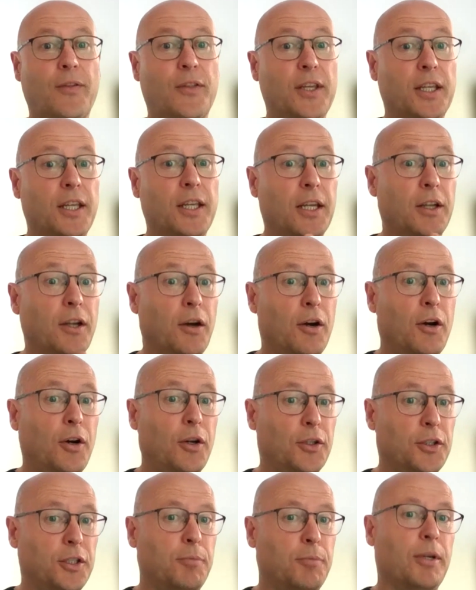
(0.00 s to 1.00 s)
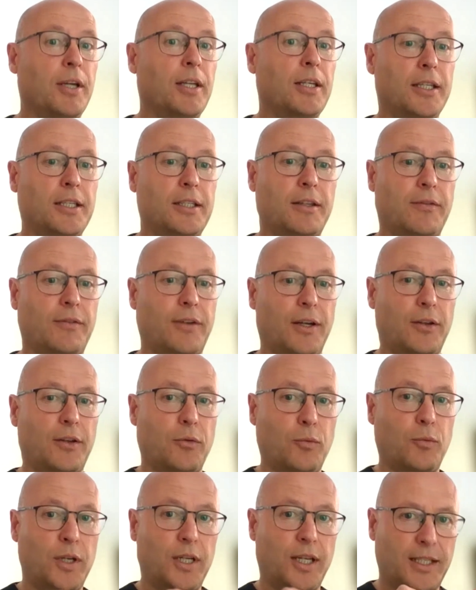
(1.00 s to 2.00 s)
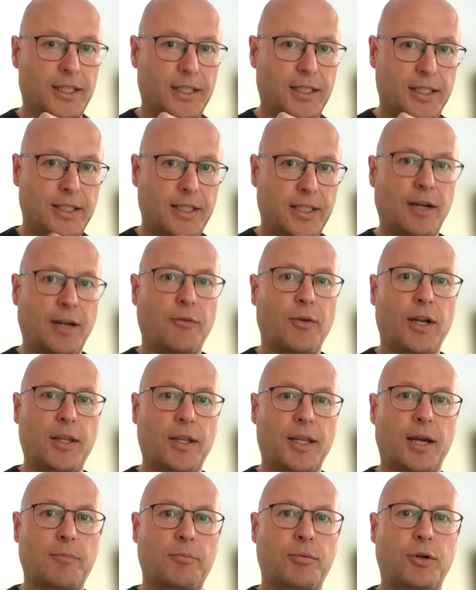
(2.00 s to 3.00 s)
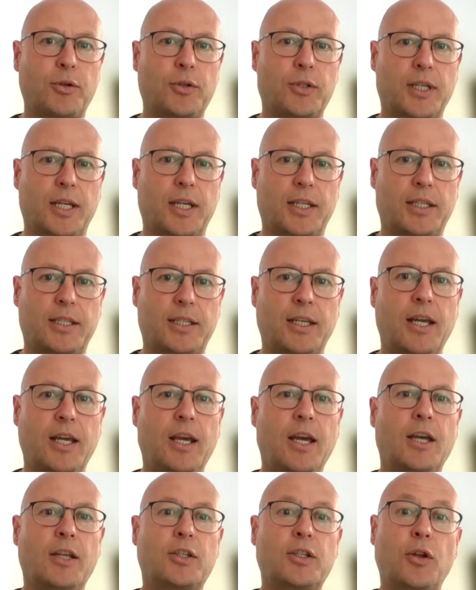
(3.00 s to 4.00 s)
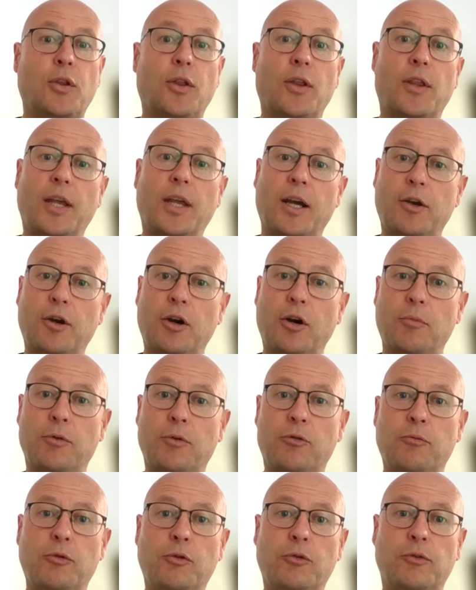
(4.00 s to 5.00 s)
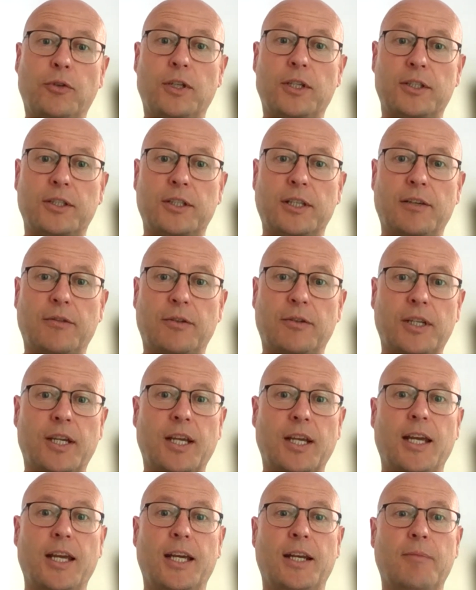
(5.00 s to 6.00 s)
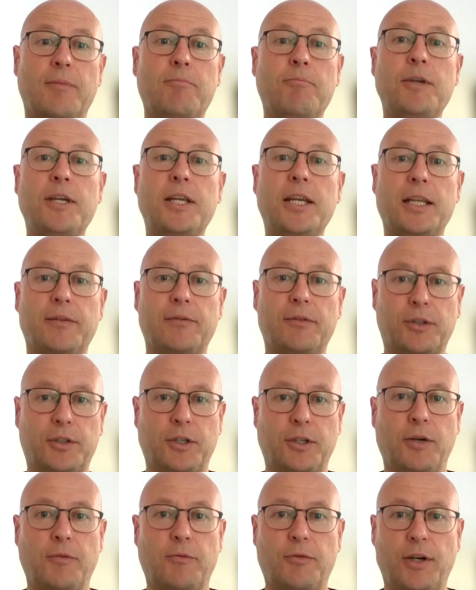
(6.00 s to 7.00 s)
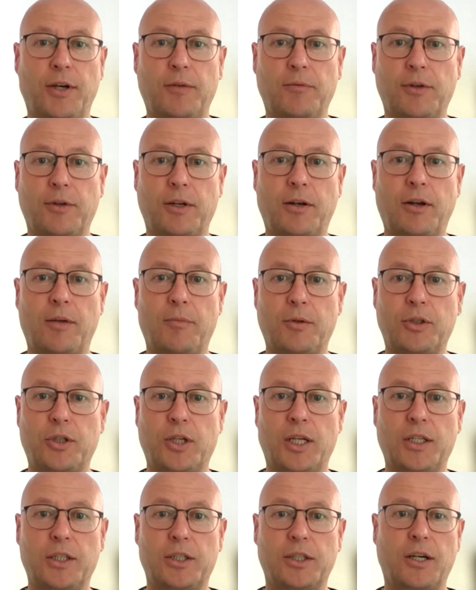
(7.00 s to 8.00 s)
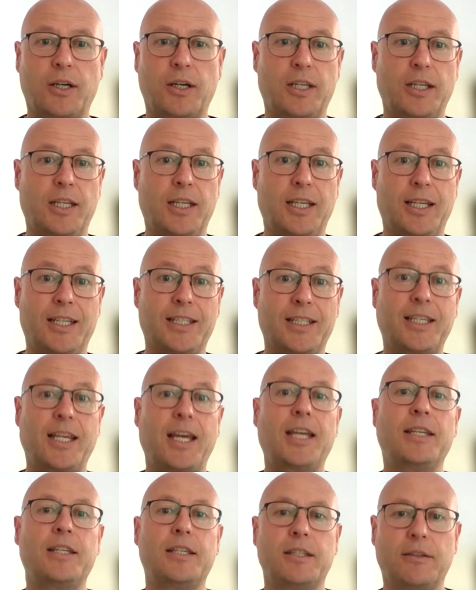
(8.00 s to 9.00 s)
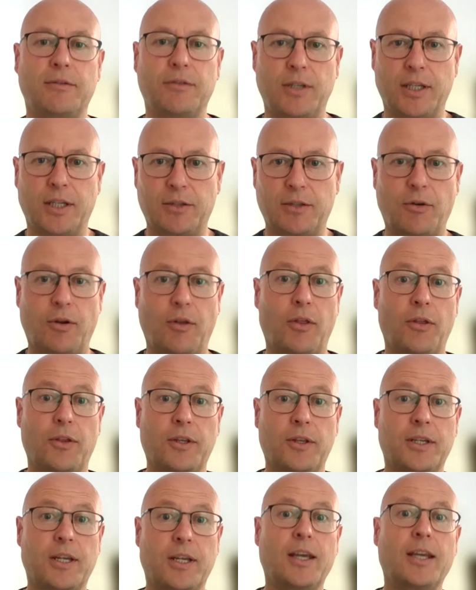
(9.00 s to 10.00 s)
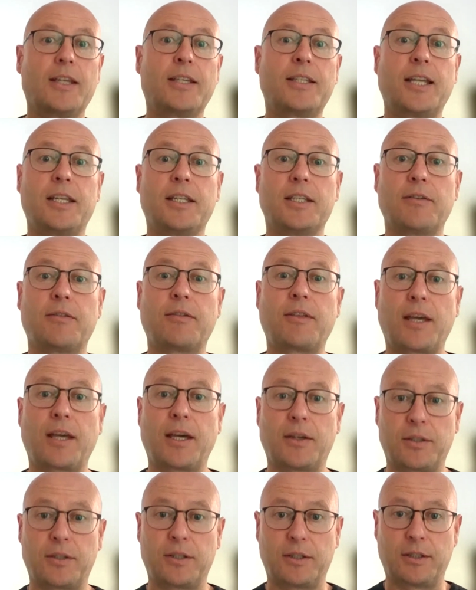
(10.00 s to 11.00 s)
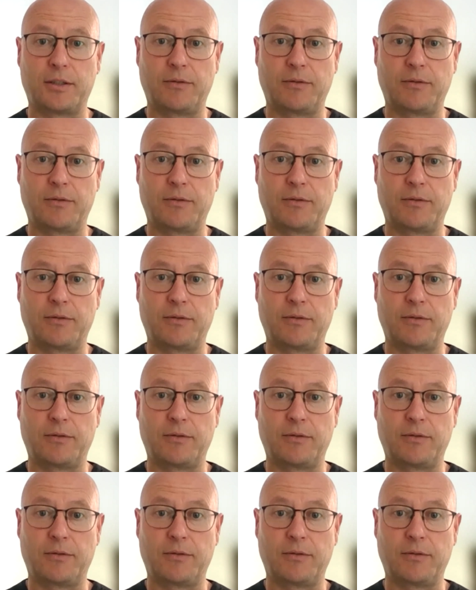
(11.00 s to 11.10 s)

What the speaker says: the enhanced bit is the fact that we accelerate that process so that that carbon removal is delivered in a meaningful time frame for climate change, i.e. in tens of years rather than tens of thousands